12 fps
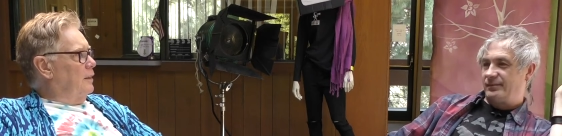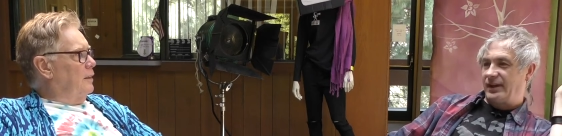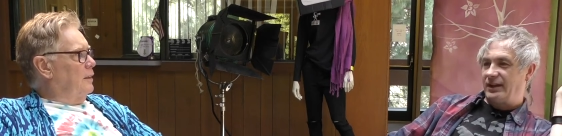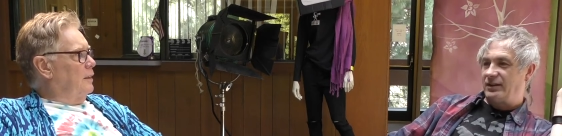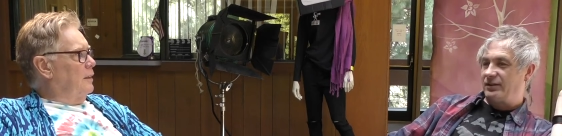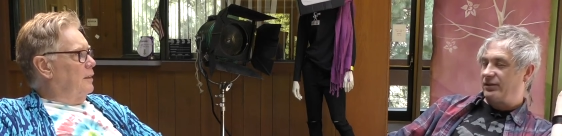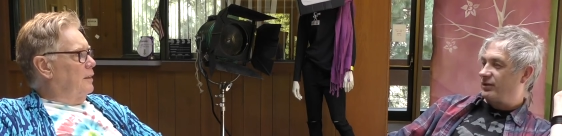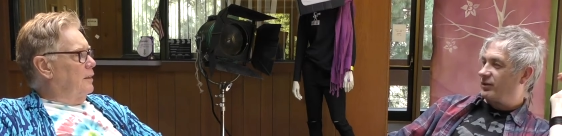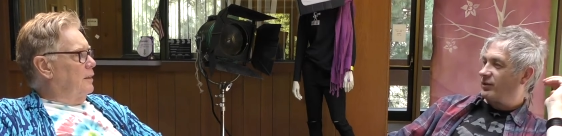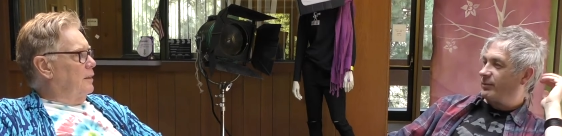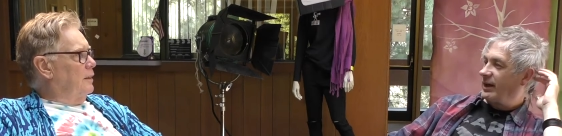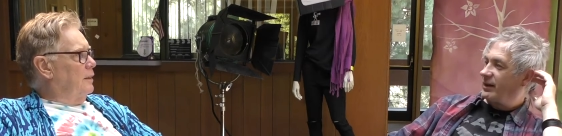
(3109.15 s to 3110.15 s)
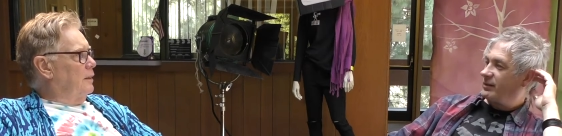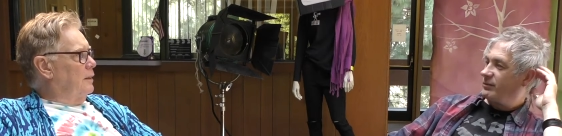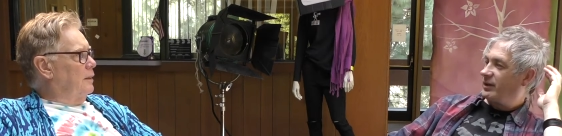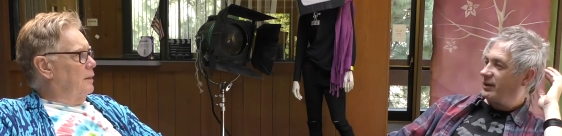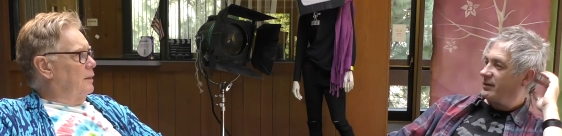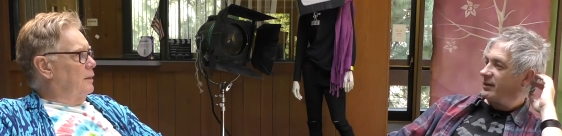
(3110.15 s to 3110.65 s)
Speaker 1: Headhunters goes back to
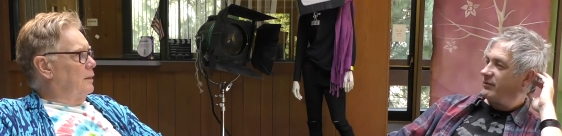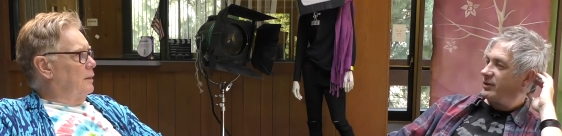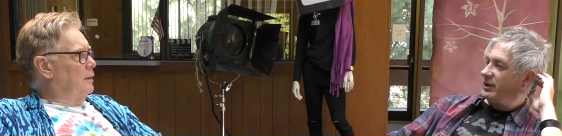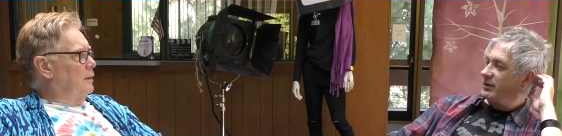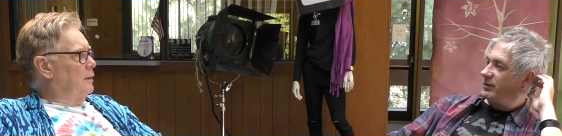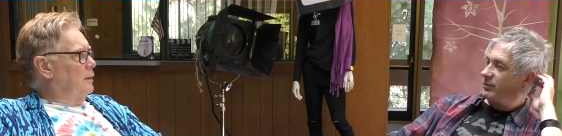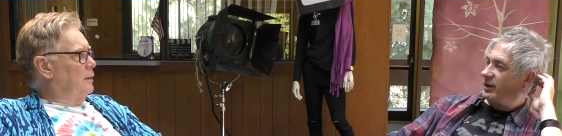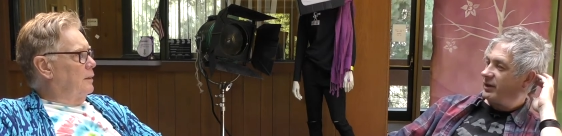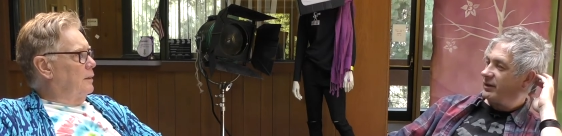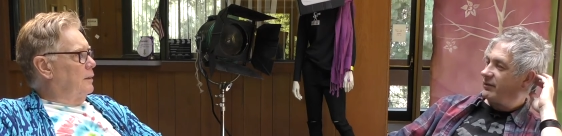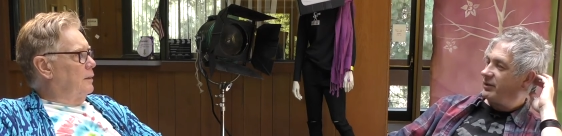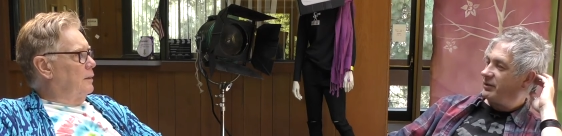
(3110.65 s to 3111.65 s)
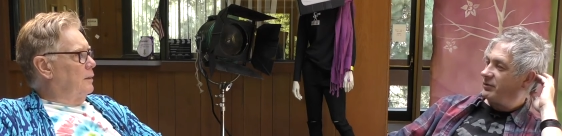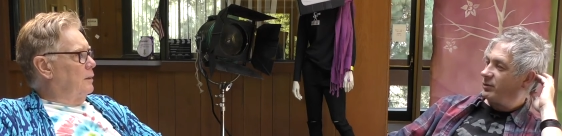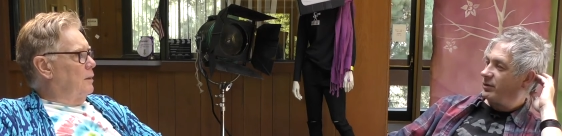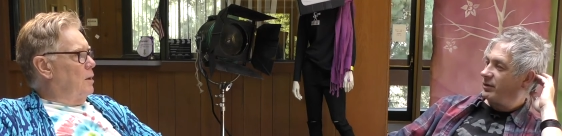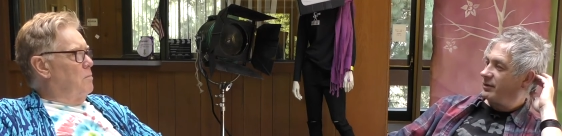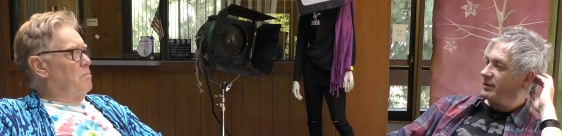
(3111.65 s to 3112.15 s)
what 73, 74
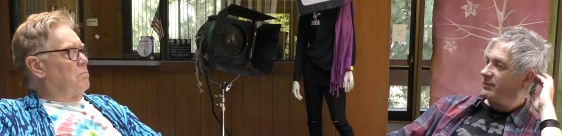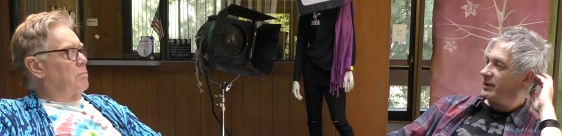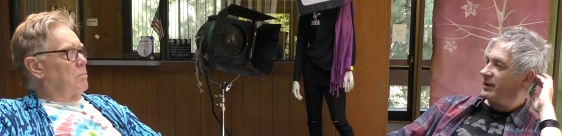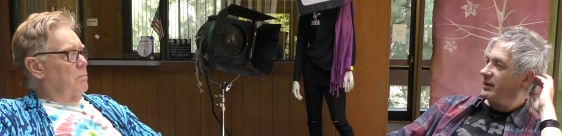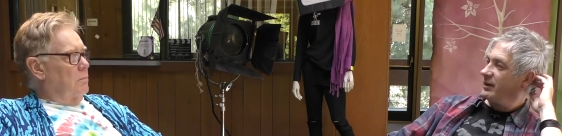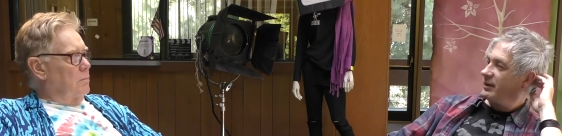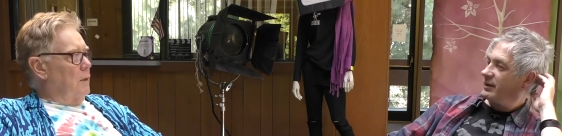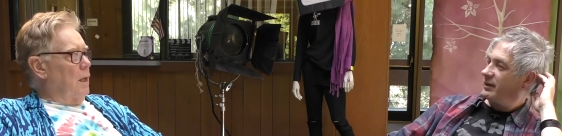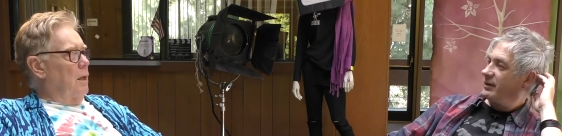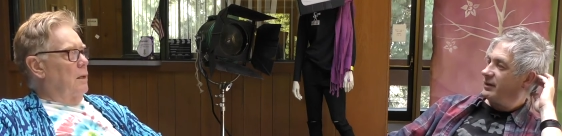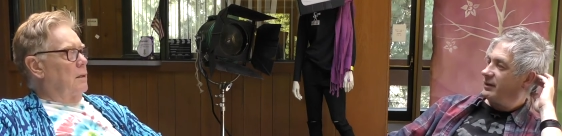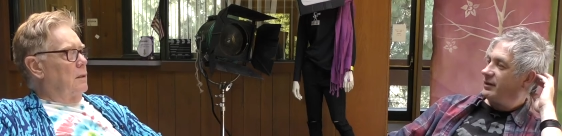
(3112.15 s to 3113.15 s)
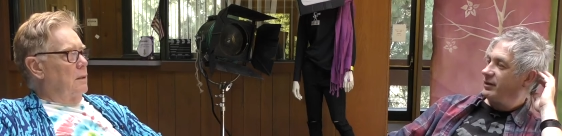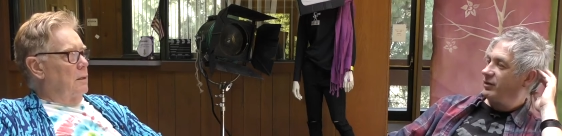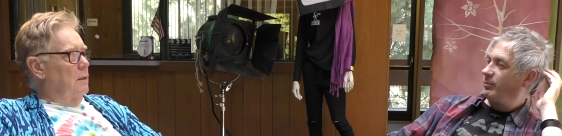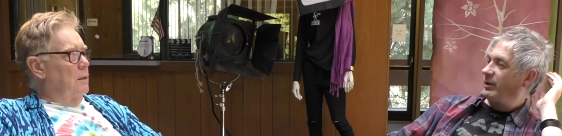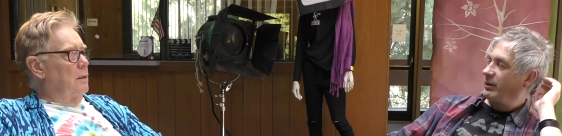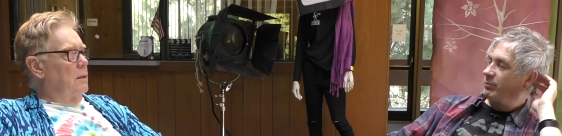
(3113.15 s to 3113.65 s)
or something. Like yeah. Goes
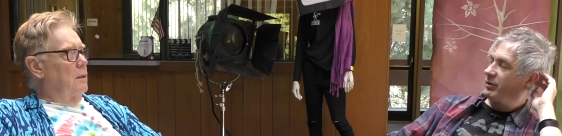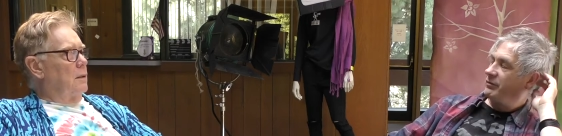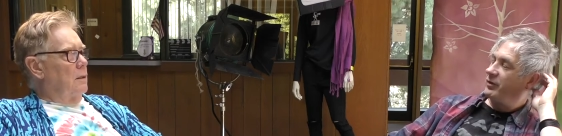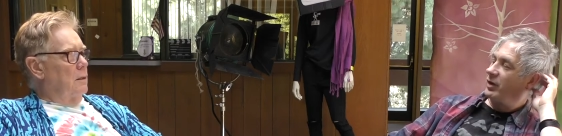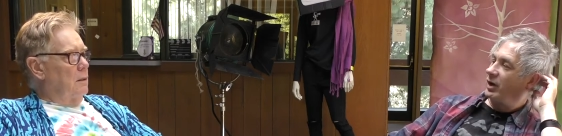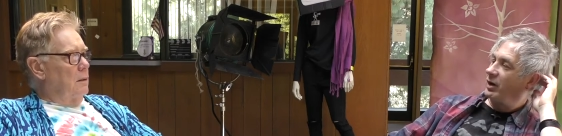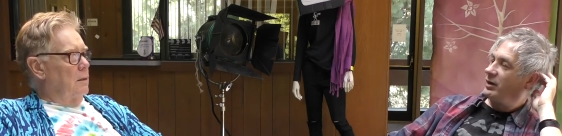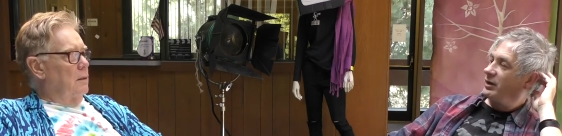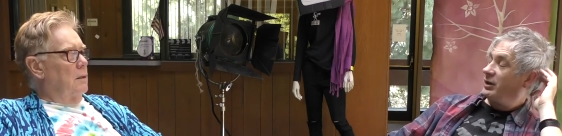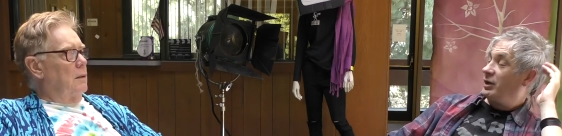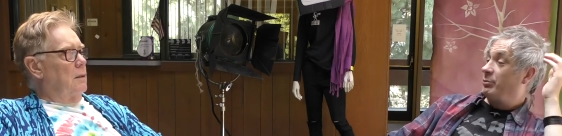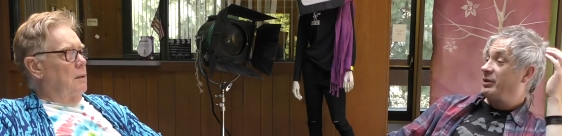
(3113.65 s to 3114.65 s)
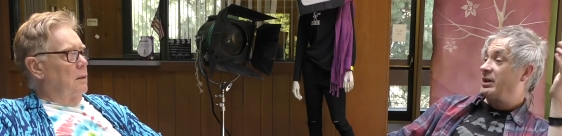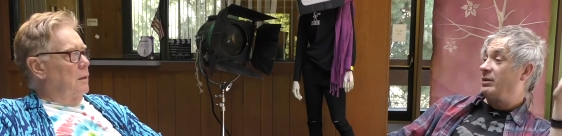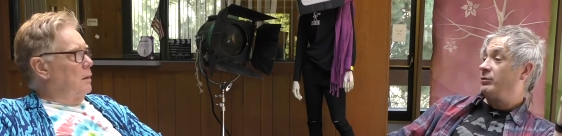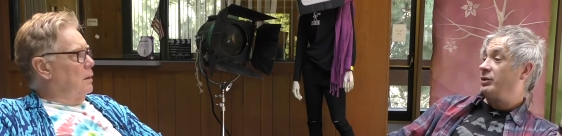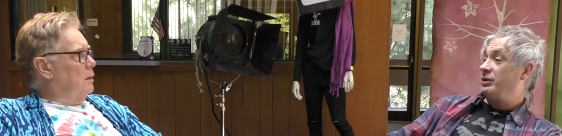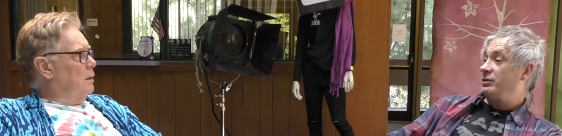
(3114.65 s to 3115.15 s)
back pretty far. But then
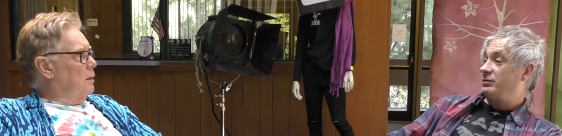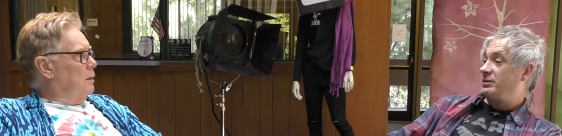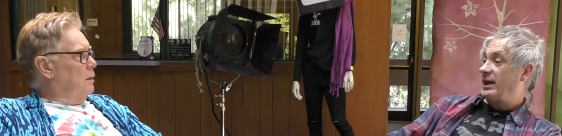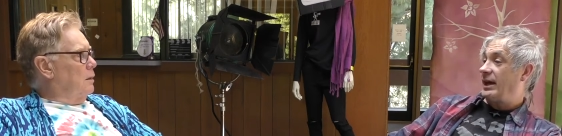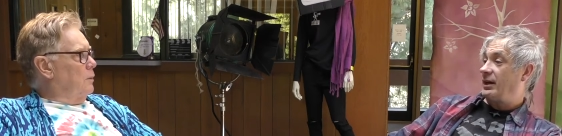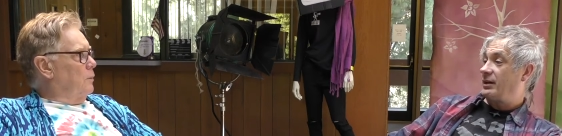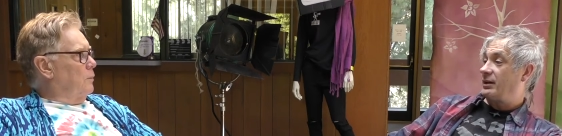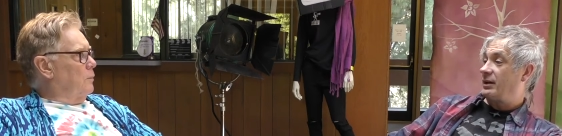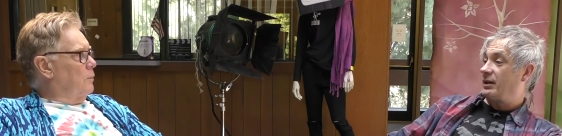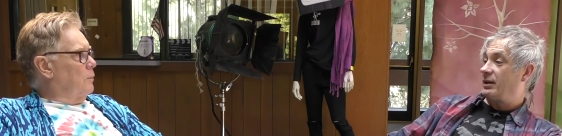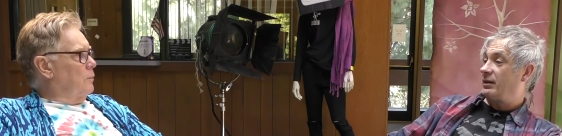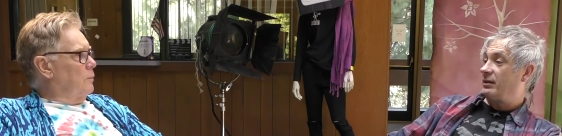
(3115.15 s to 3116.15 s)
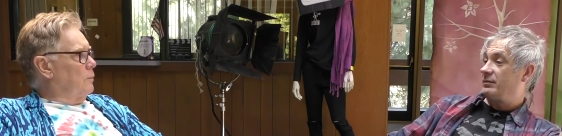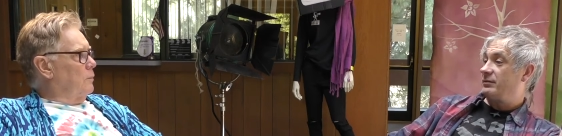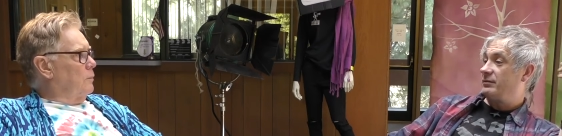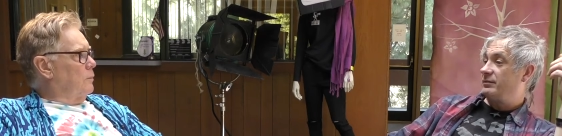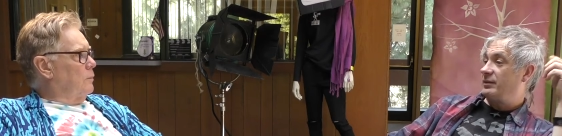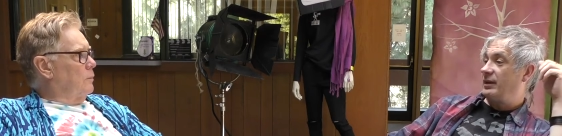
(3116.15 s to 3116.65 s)
when you take uh,
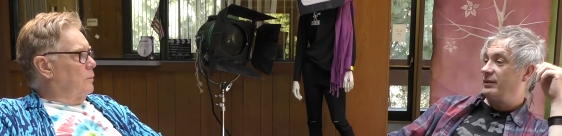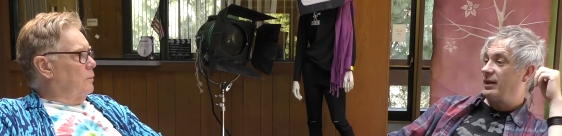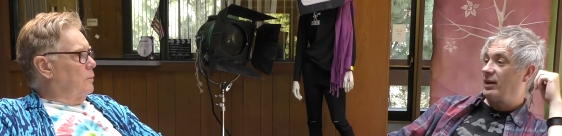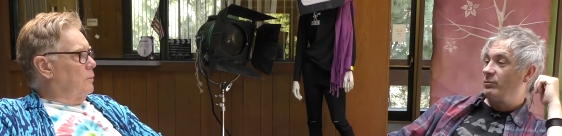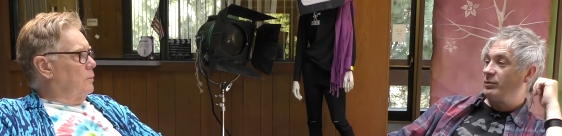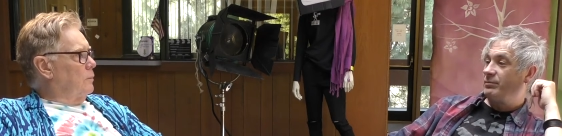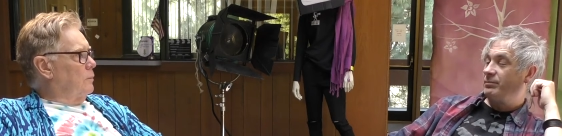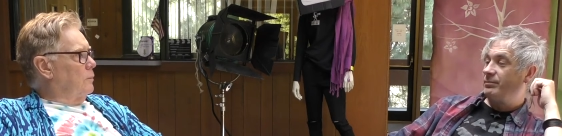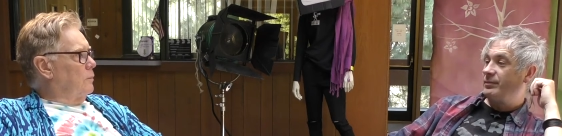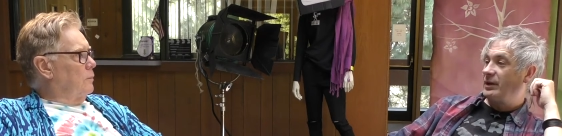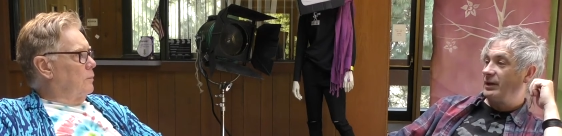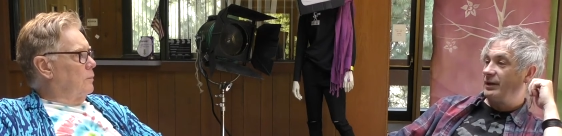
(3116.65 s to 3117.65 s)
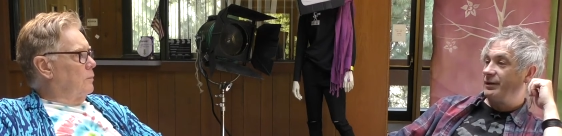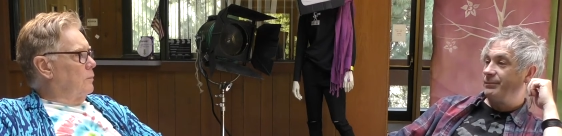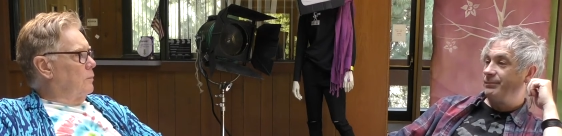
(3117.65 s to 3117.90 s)
his album, um,